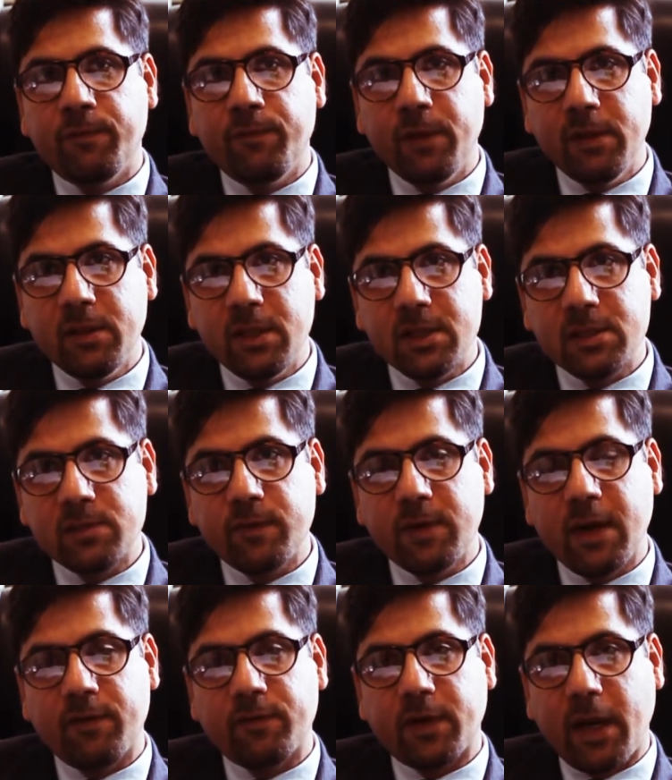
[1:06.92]
With this, we
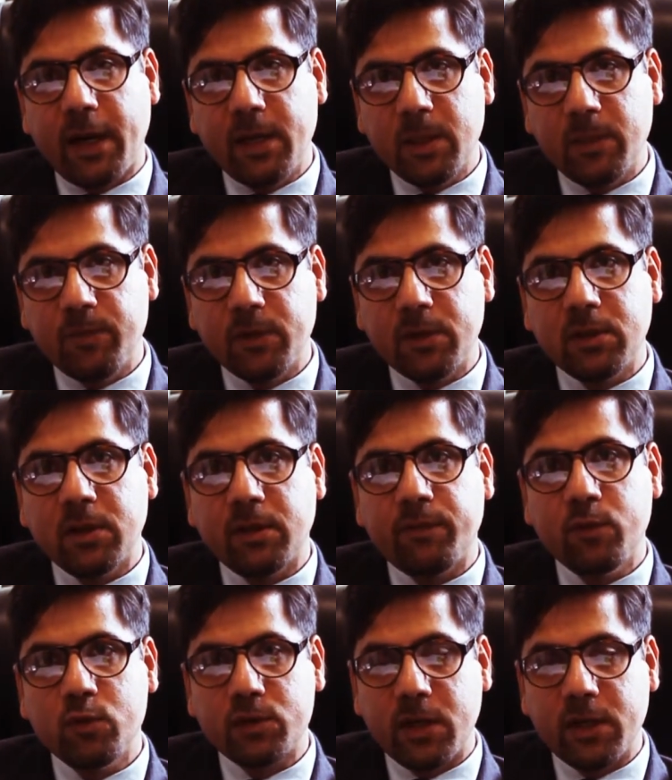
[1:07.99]
have tied up with a
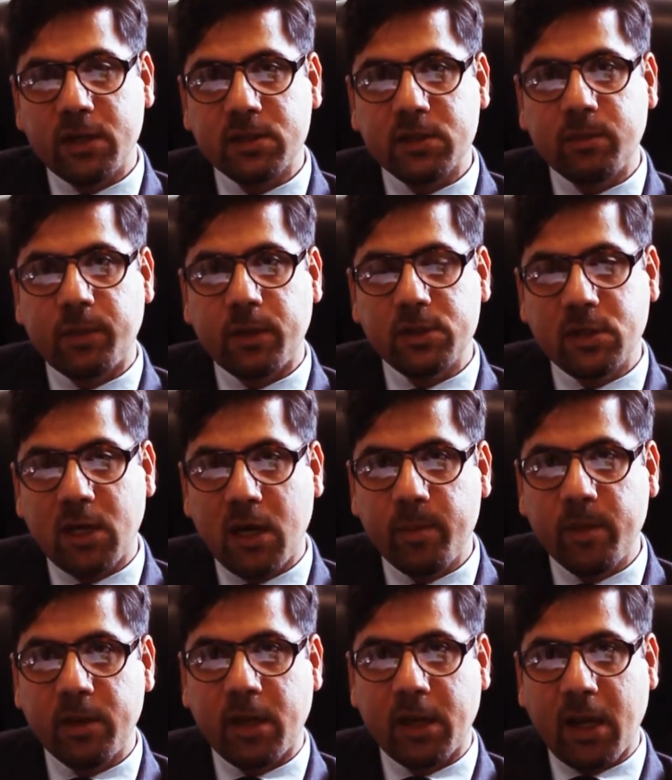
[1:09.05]
few centers in Punjab
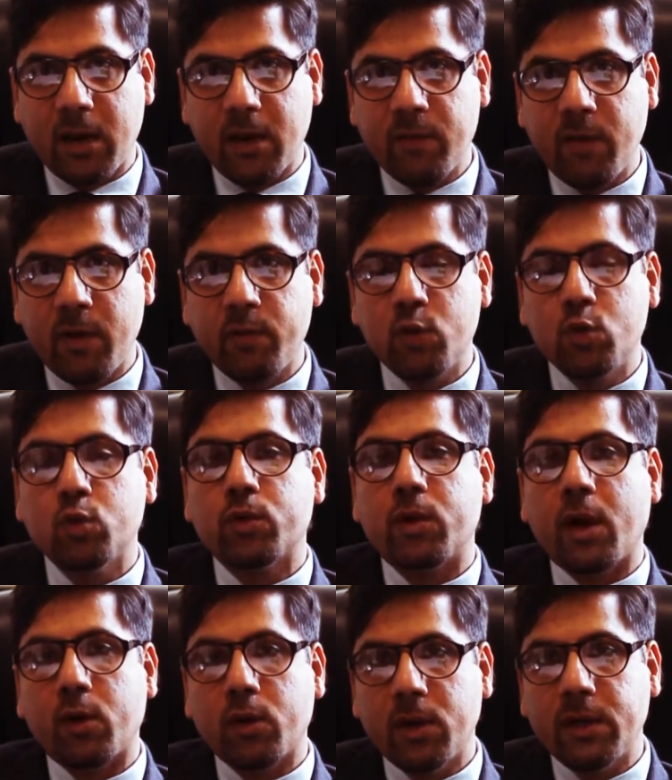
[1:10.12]
and Haryana where we do
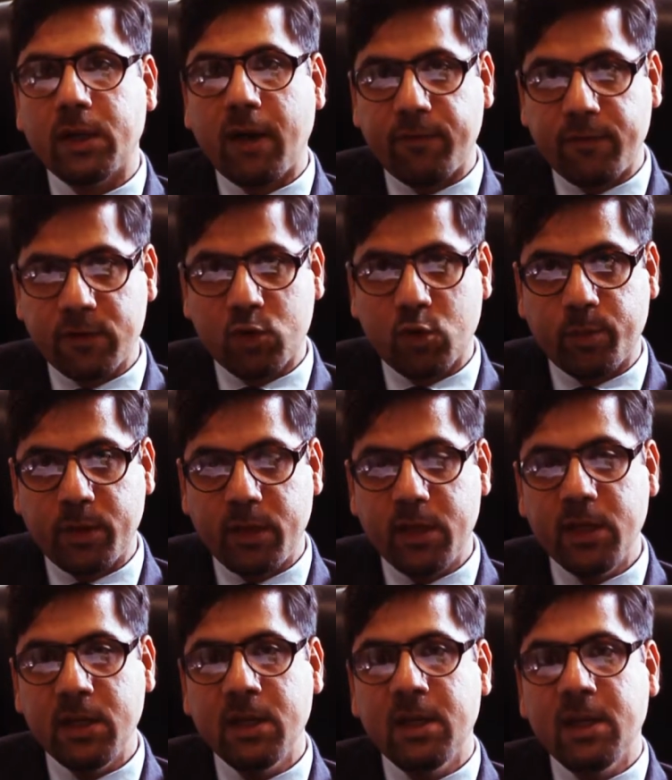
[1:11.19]
regular deafness
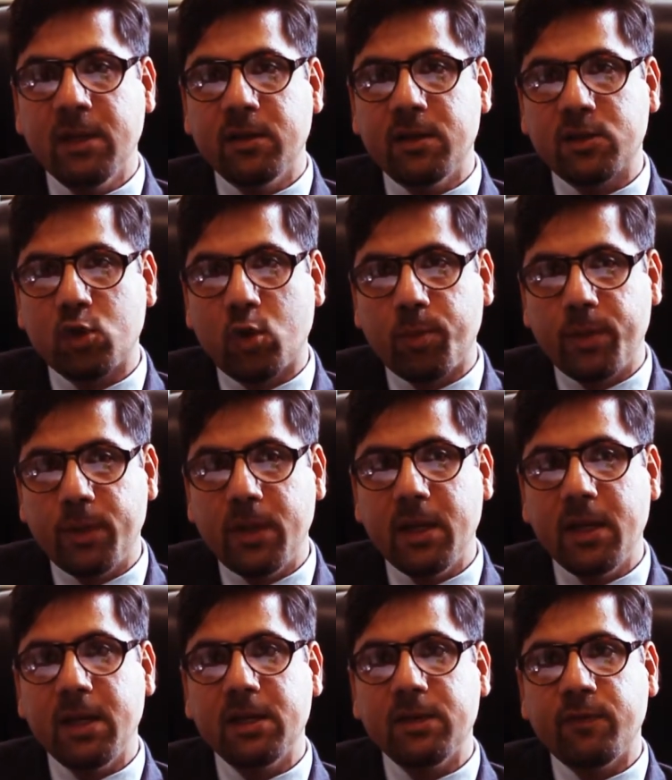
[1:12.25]
OPD. This
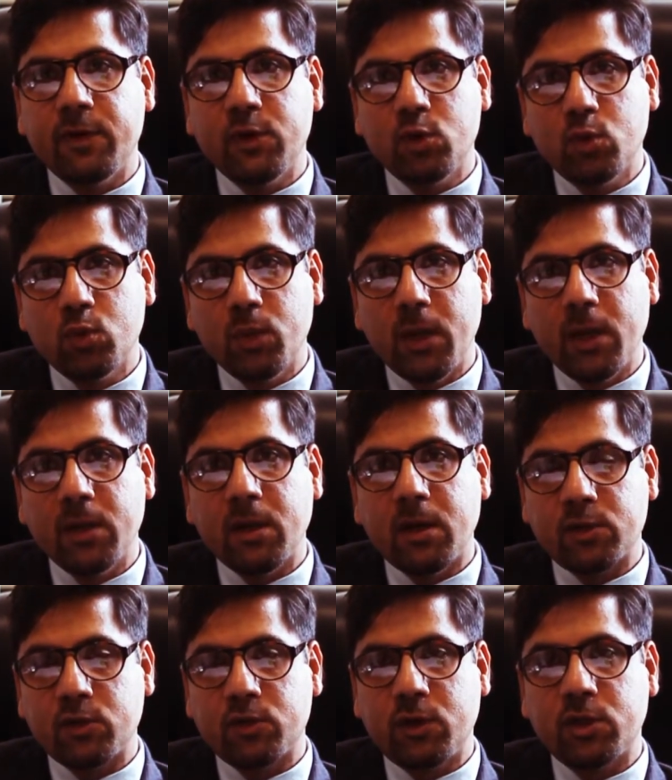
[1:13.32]
OPD we do in
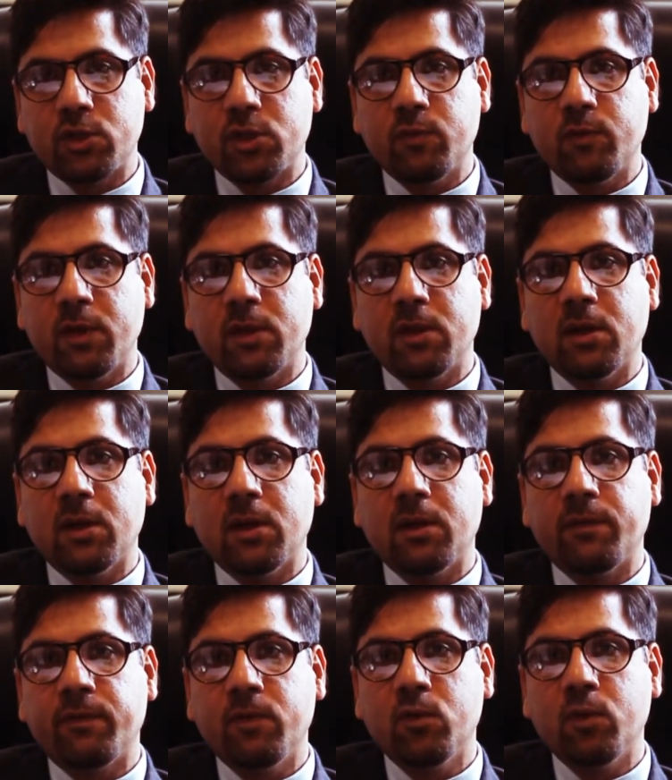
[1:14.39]
association with
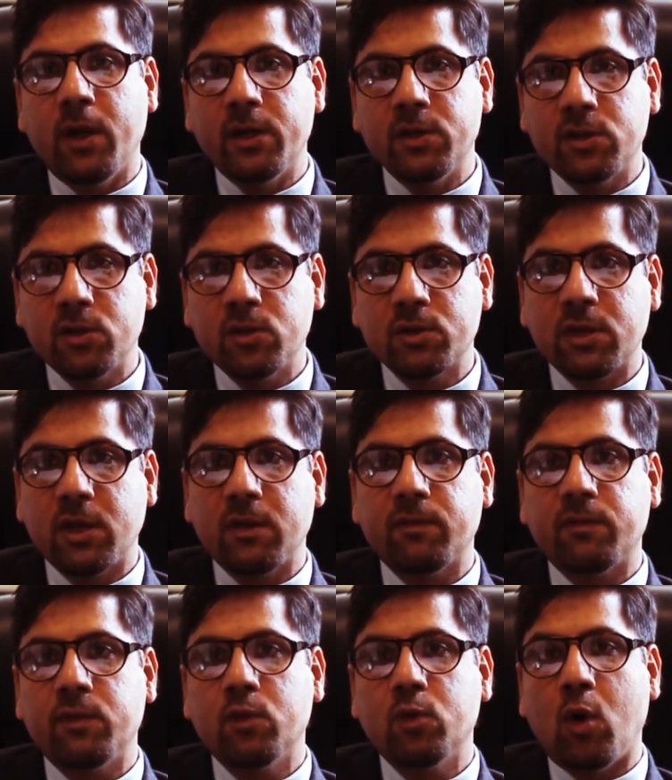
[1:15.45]
a few NGOs and
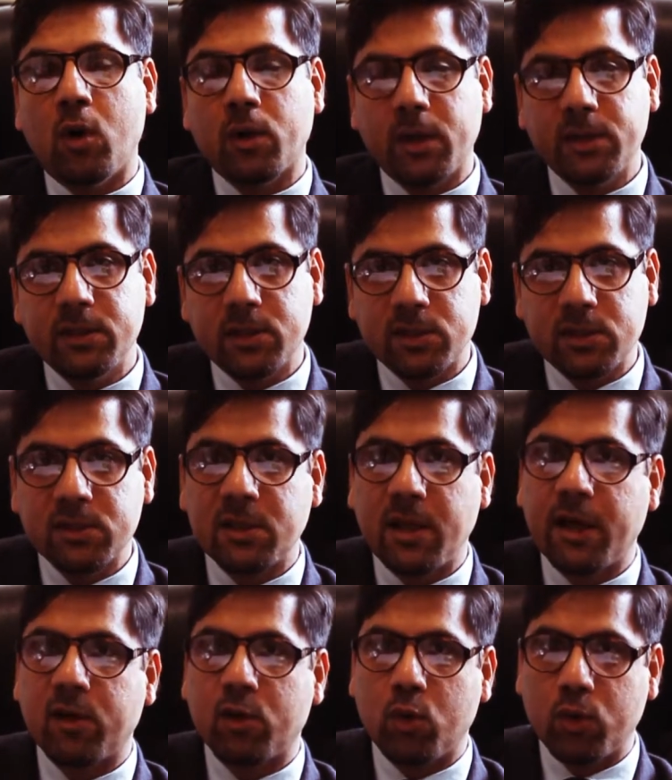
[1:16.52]
few organizations
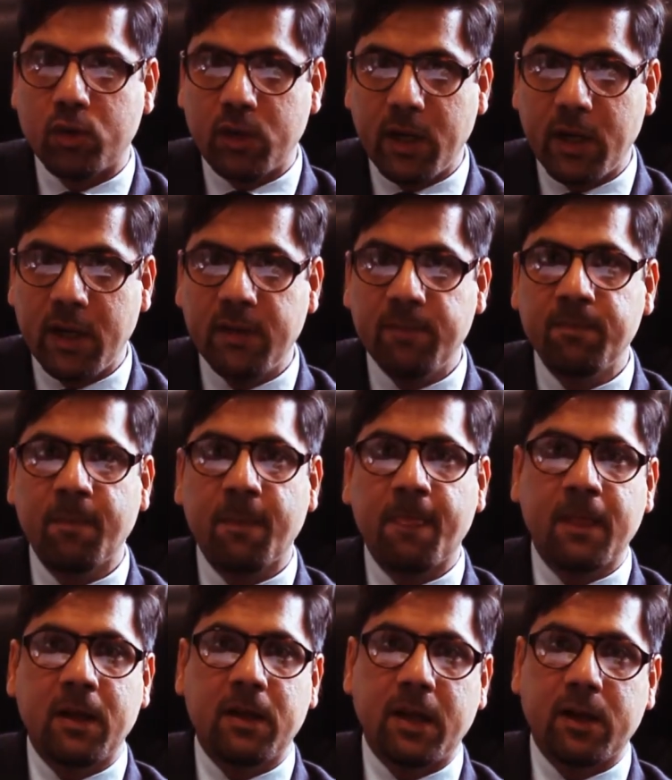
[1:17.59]
like Rotary,
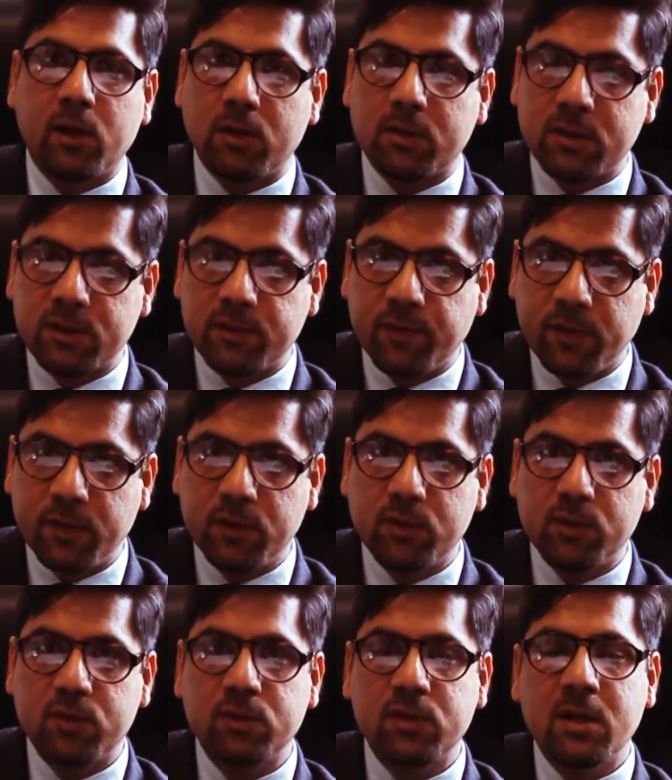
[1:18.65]
like Doctors for
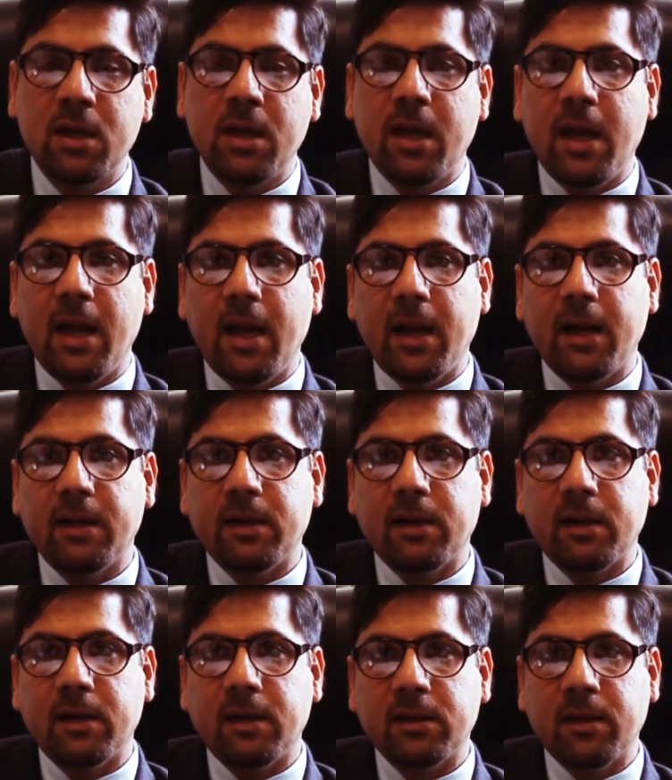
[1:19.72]
You, and
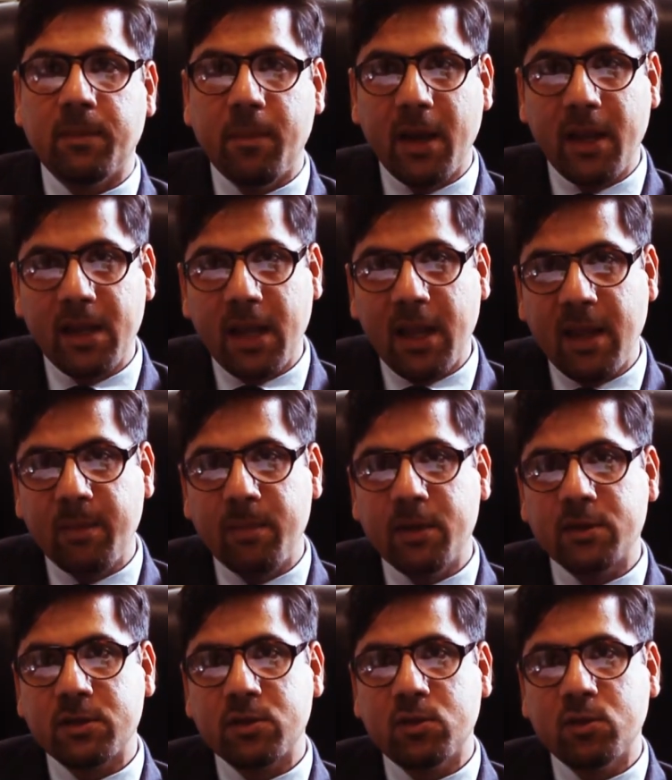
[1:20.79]
the main aim
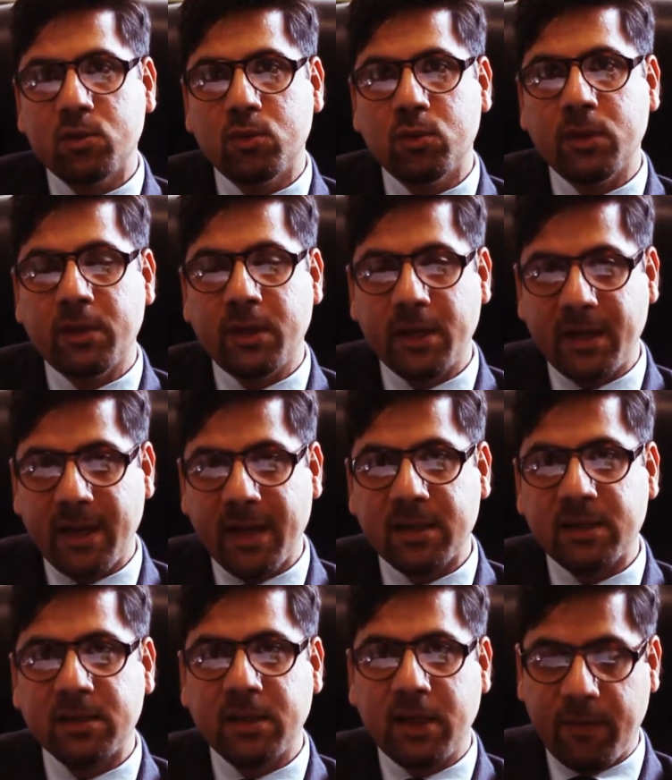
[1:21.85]
is to
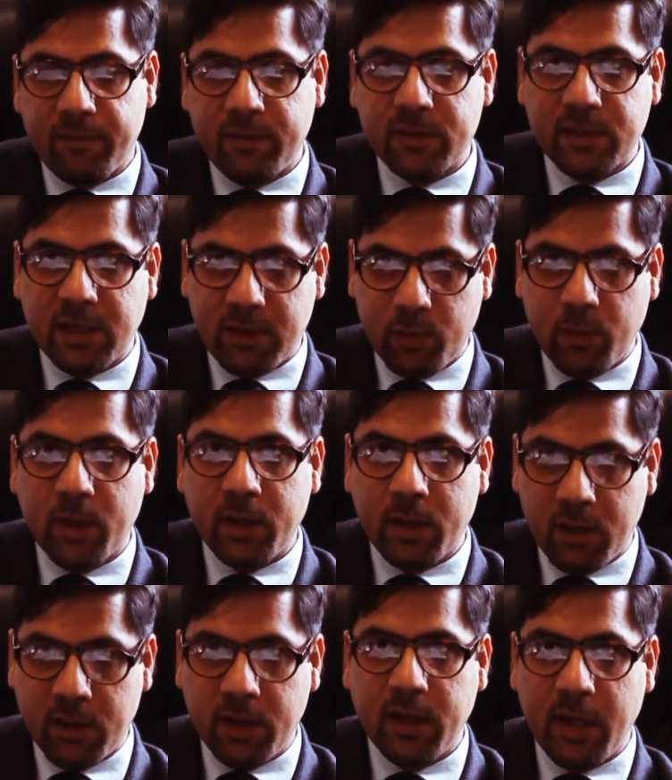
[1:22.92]
detect deafness at a very
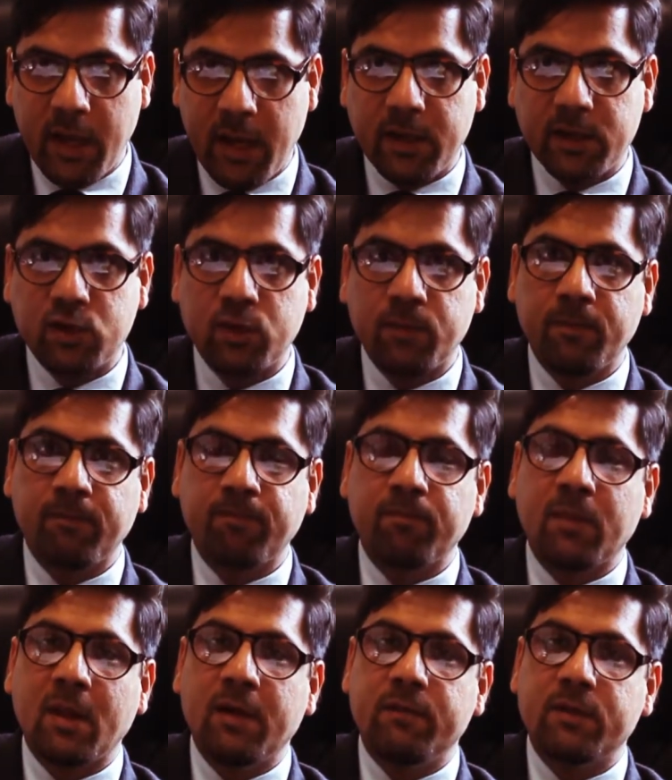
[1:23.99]
early age,
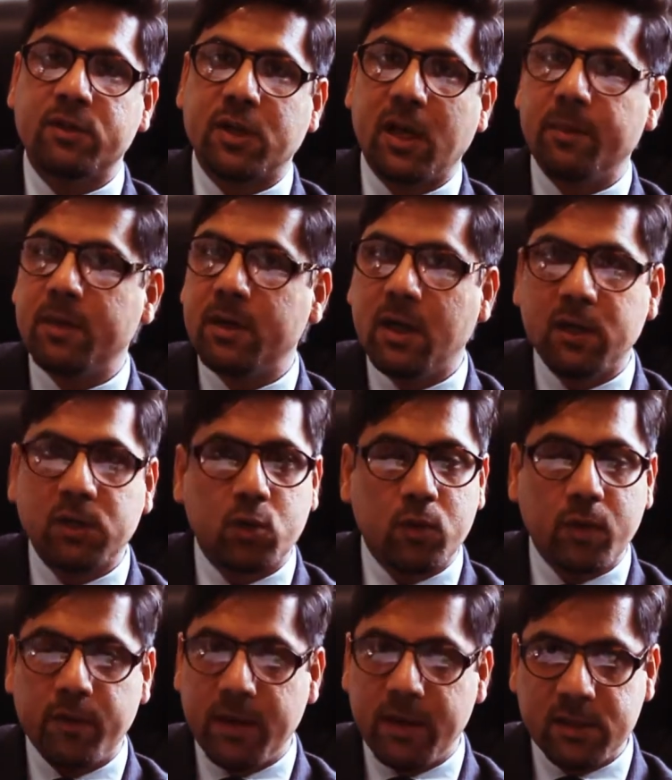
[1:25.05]
which can be done
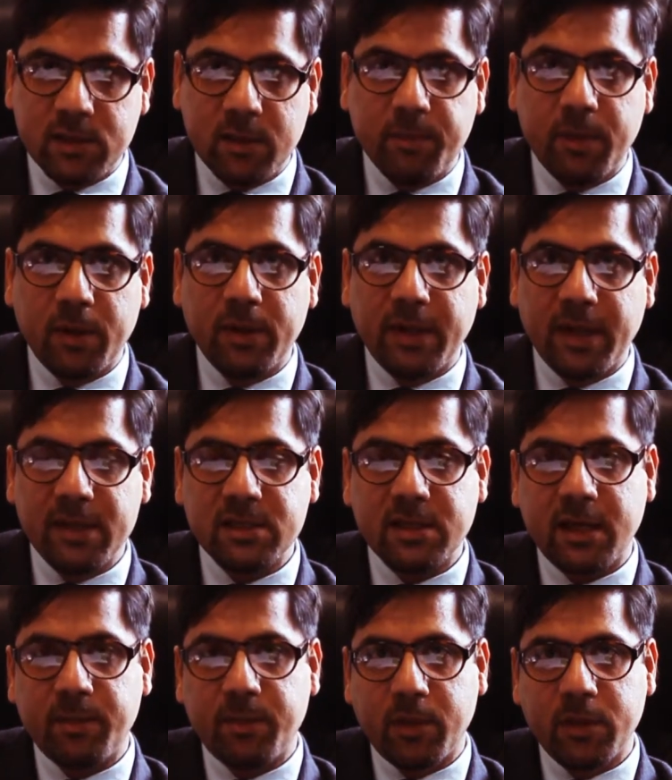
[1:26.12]
through a very simple test
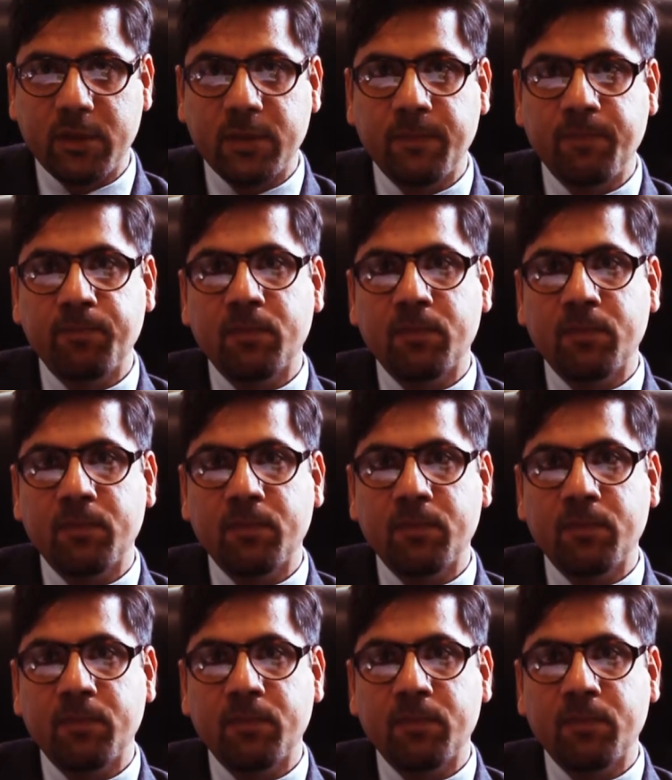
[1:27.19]
at birth.